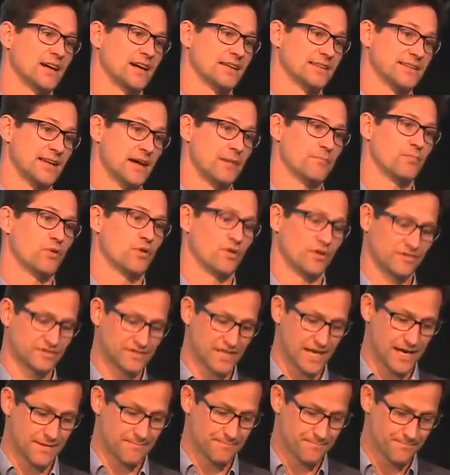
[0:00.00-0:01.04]
at that point of
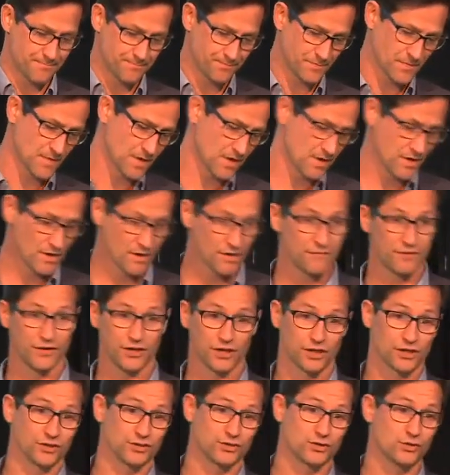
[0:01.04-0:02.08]
time. For
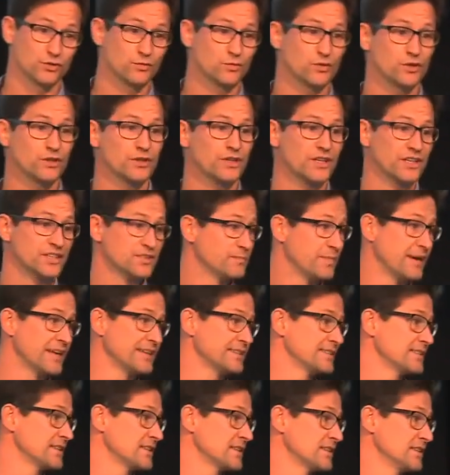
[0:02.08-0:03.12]
the consumer, it's
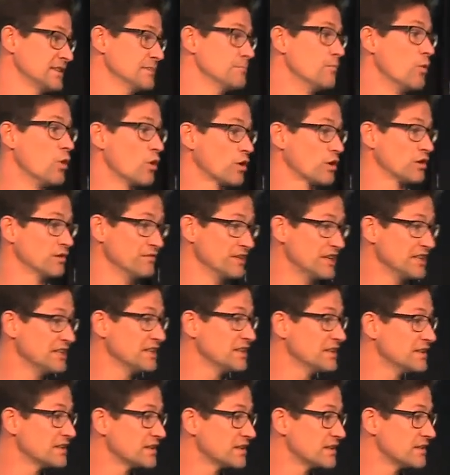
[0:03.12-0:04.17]
basically more
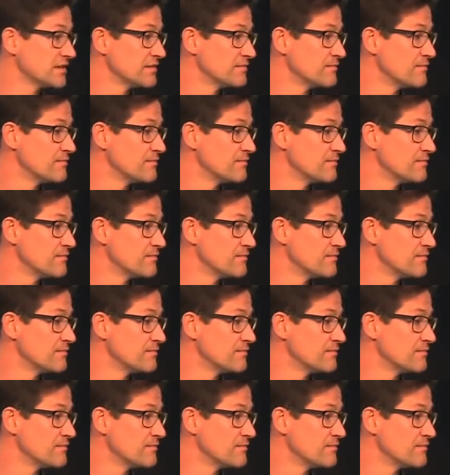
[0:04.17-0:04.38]
convenient.